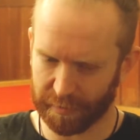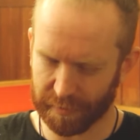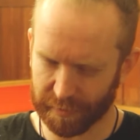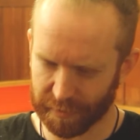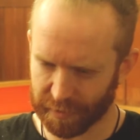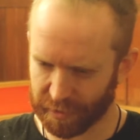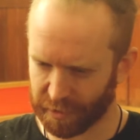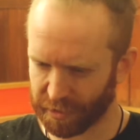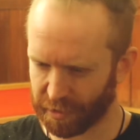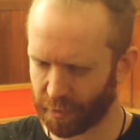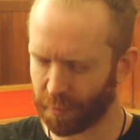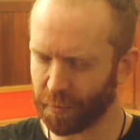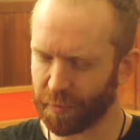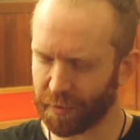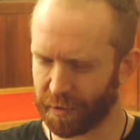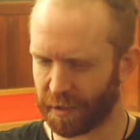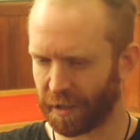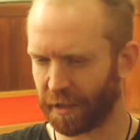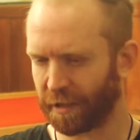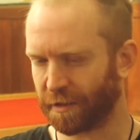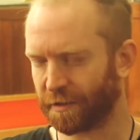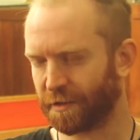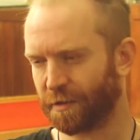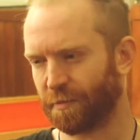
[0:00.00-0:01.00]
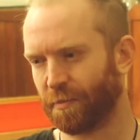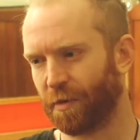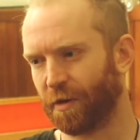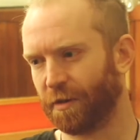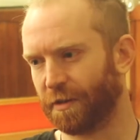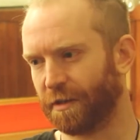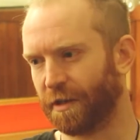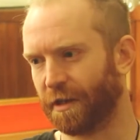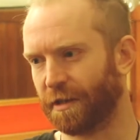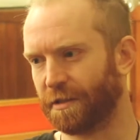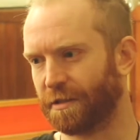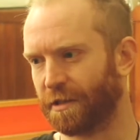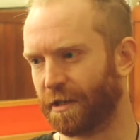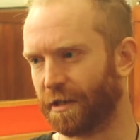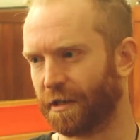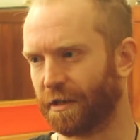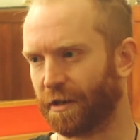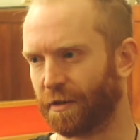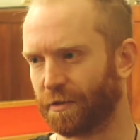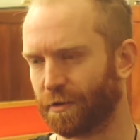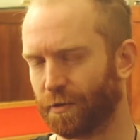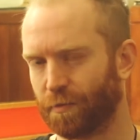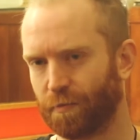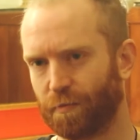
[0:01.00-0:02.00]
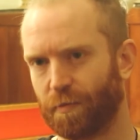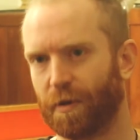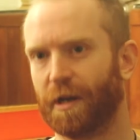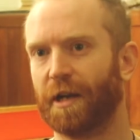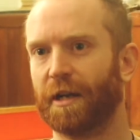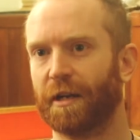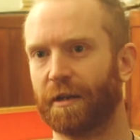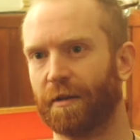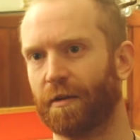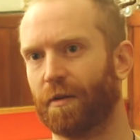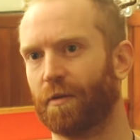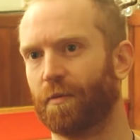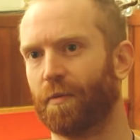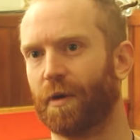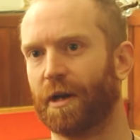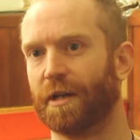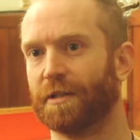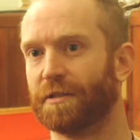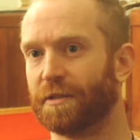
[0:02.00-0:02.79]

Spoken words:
something to modernise it goes a really long way.